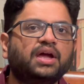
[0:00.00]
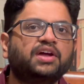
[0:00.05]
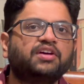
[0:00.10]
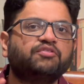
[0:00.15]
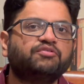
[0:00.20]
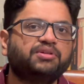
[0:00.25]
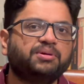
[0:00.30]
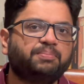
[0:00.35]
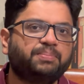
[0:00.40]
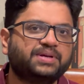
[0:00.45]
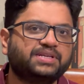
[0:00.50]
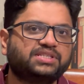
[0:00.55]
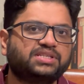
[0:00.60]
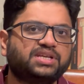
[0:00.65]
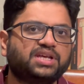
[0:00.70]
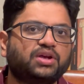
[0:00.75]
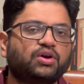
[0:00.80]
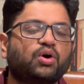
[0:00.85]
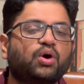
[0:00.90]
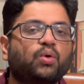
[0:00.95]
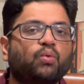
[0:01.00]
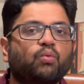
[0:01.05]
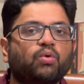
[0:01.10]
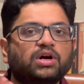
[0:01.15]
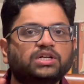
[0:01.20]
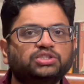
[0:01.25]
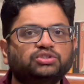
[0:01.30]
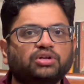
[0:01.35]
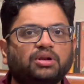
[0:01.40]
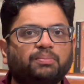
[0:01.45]
VPC, or
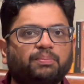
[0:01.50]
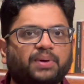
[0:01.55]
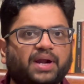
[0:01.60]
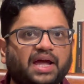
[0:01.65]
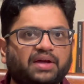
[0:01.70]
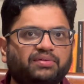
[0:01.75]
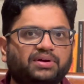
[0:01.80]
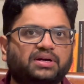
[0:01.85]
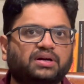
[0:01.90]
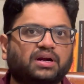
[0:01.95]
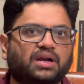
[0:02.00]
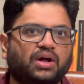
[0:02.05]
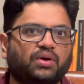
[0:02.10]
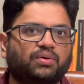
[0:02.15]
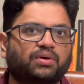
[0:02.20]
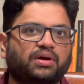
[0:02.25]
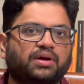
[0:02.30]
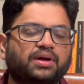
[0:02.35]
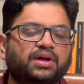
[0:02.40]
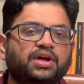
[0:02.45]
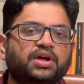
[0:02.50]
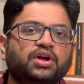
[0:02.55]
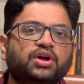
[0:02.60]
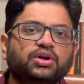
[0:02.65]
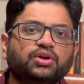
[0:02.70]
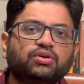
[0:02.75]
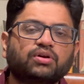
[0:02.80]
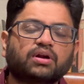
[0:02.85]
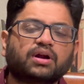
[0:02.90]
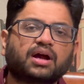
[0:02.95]
virtual private cloud.
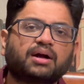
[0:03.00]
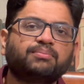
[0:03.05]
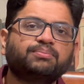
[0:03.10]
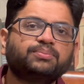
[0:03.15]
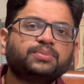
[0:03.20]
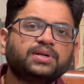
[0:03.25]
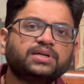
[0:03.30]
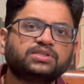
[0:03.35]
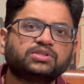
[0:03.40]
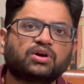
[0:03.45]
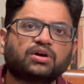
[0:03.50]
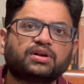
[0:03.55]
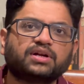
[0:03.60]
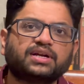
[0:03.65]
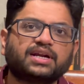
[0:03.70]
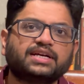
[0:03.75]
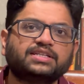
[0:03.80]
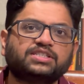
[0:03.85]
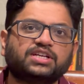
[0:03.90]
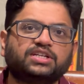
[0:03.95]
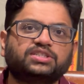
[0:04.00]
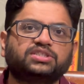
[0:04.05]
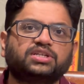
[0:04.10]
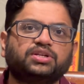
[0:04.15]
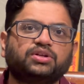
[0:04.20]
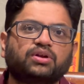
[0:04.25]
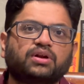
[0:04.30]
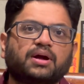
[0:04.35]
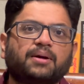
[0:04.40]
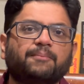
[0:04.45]
Your company's organization, your
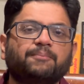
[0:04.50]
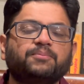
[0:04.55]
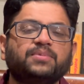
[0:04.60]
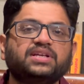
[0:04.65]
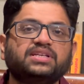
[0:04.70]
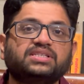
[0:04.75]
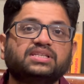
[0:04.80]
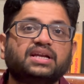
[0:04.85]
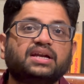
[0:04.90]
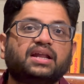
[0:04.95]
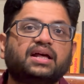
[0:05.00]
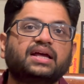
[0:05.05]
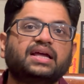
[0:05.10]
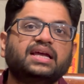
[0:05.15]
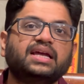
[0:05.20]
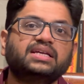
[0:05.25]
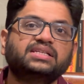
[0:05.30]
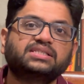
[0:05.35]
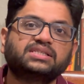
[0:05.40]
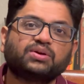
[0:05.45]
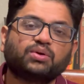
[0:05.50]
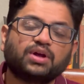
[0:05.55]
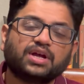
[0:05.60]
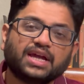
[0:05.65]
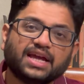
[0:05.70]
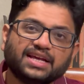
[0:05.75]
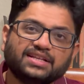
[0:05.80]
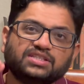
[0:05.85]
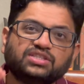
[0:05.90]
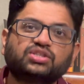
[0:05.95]
company's data is
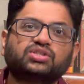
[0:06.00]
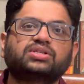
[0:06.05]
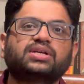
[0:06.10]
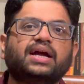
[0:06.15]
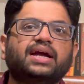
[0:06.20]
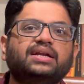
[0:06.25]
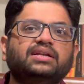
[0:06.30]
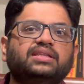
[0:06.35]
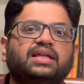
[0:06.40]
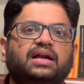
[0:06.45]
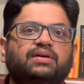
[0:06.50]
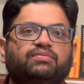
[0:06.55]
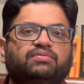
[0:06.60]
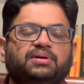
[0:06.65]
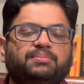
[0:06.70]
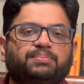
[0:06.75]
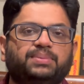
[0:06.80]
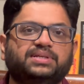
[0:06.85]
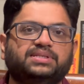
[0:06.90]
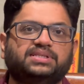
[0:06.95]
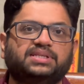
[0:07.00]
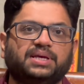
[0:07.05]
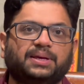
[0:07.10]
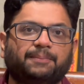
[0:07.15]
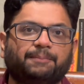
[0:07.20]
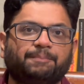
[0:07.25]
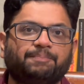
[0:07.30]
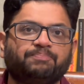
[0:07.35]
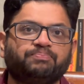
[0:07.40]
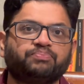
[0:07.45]
inside that VPC.
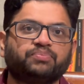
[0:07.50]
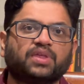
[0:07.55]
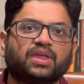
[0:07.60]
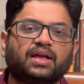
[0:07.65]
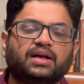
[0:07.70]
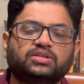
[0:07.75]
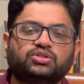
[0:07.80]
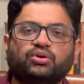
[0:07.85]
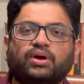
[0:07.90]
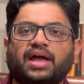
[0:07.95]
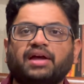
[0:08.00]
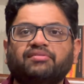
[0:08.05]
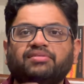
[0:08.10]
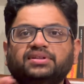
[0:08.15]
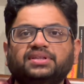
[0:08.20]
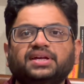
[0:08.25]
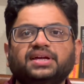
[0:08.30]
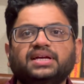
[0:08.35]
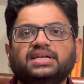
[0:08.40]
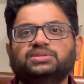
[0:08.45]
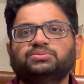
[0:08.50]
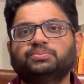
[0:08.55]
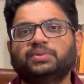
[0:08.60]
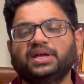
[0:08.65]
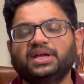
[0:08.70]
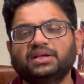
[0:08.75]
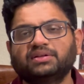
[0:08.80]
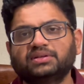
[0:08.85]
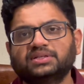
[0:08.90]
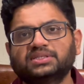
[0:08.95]
So everything is
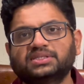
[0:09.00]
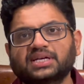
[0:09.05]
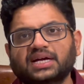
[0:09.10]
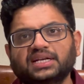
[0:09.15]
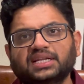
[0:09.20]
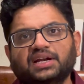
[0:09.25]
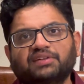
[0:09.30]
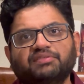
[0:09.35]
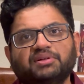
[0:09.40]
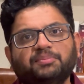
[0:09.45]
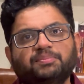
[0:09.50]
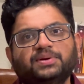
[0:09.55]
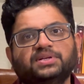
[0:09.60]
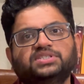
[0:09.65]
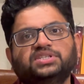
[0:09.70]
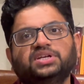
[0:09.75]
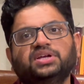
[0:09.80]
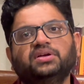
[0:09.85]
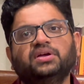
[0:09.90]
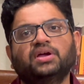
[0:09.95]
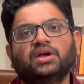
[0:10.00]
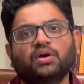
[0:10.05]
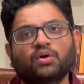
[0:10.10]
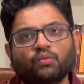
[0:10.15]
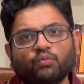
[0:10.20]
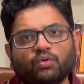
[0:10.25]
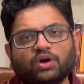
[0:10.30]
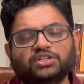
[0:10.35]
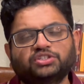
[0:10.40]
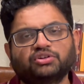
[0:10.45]
being inside that VPC.
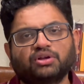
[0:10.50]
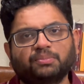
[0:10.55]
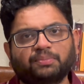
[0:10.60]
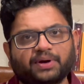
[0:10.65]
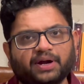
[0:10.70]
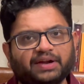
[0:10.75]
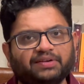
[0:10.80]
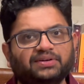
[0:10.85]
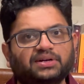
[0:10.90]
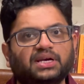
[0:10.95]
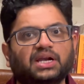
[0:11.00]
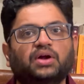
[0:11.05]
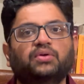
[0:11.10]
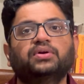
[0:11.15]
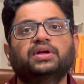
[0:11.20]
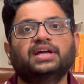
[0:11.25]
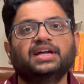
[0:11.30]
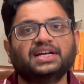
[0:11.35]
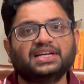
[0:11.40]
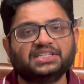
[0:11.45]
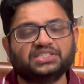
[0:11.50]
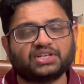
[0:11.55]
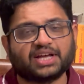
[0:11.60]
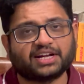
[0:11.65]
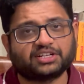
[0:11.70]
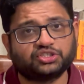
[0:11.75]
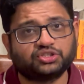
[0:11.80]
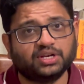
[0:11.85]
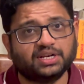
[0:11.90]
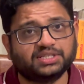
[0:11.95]
Virtual private cloud is
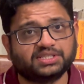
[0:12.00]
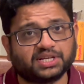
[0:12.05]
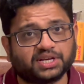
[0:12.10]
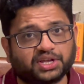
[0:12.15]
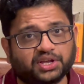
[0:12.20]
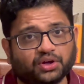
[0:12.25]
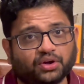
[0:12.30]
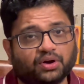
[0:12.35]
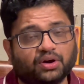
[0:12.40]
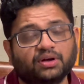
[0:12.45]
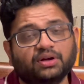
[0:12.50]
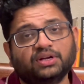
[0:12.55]
actually secure.